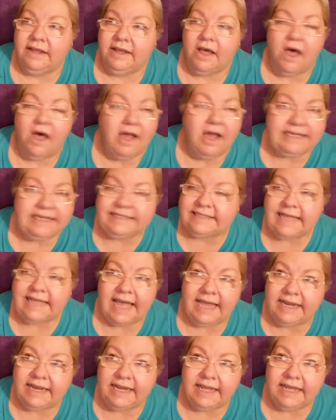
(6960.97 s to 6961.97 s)
All
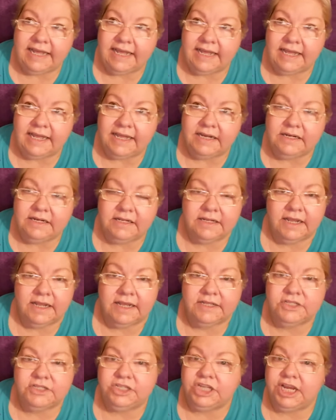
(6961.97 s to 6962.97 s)
excited,
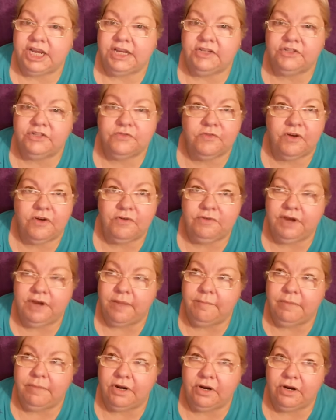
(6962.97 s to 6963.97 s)
exchanged phone
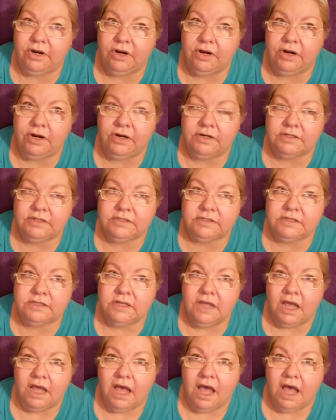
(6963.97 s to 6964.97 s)
numbers,
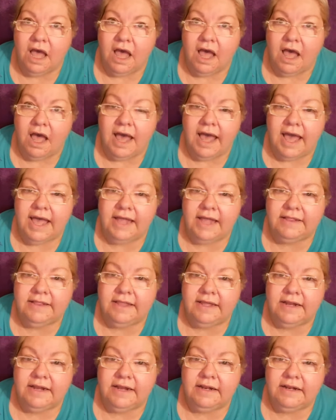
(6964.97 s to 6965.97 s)
and
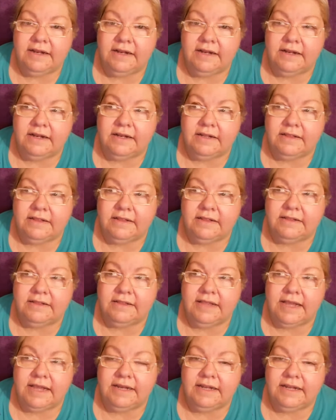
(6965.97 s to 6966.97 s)
then
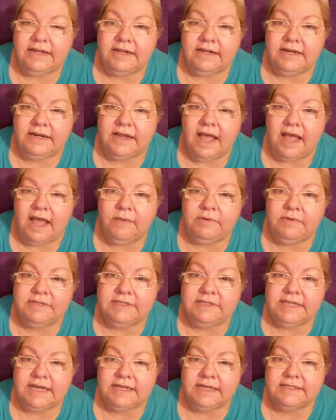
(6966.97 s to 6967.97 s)
they didn't. I would
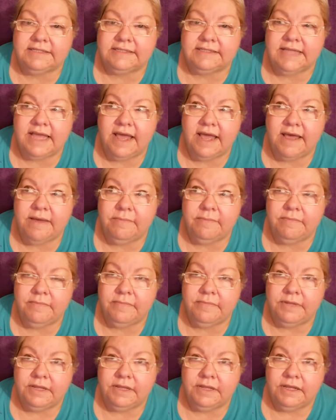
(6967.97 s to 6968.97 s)
text them,
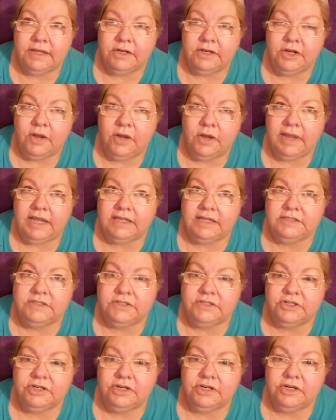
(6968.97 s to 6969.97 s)
no
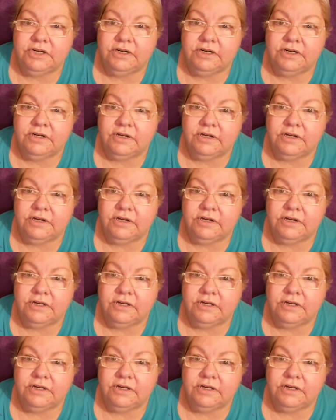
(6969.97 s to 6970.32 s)
answer.